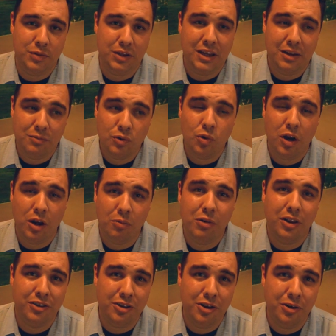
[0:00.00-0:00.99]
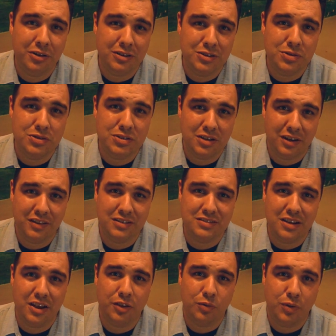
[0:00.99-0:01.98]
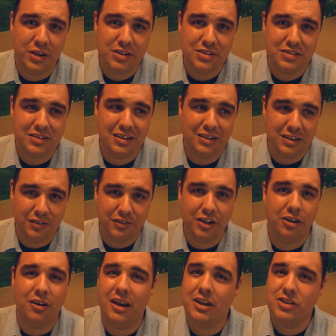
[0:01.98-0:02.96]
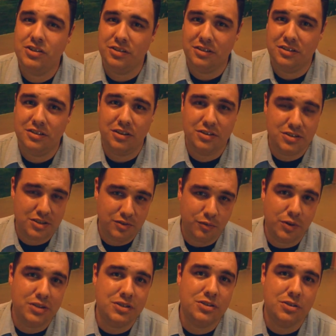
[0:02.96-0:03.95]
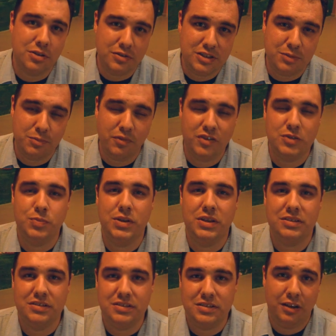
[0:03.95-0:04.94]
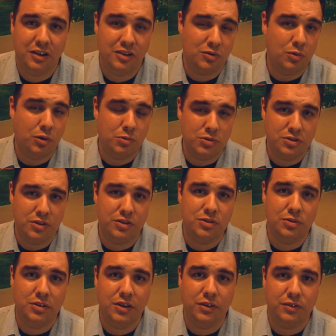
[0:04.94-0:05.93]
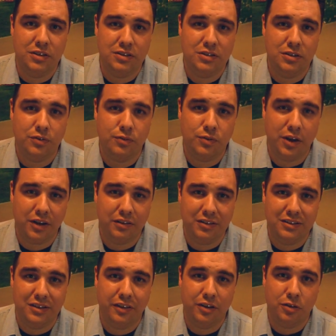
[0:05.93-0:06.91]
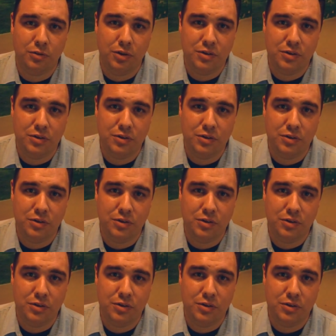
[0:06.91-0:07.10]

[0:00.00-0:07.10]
became quite well known in Tucson in the Southwest and even internationally. The Duchess of Windsor owned some of his pieces, and his work was also gifted to Franklin Delano